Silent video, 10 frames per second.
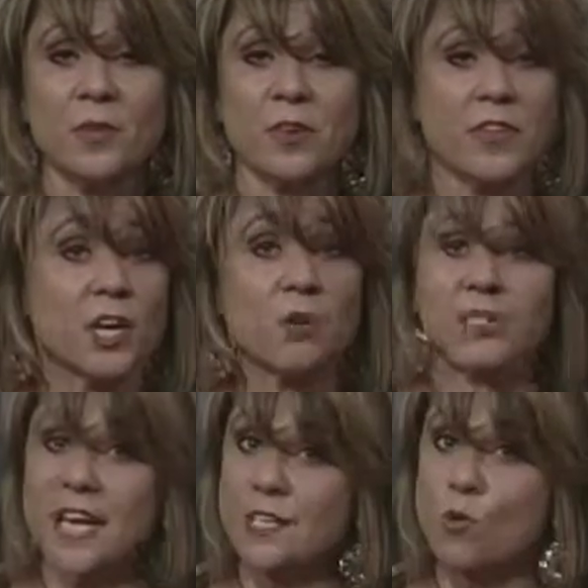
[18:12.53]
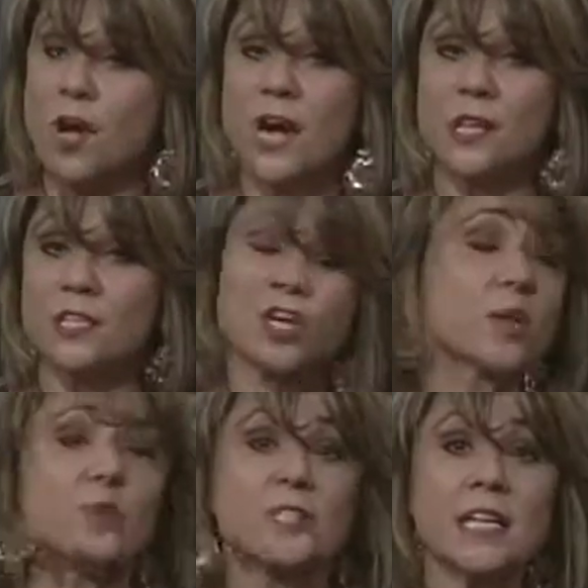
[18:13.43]
whether they go to a technical college, a
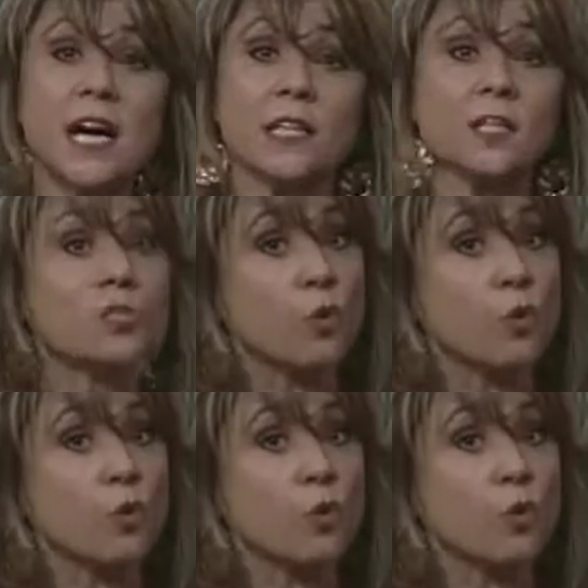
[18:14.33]
community college,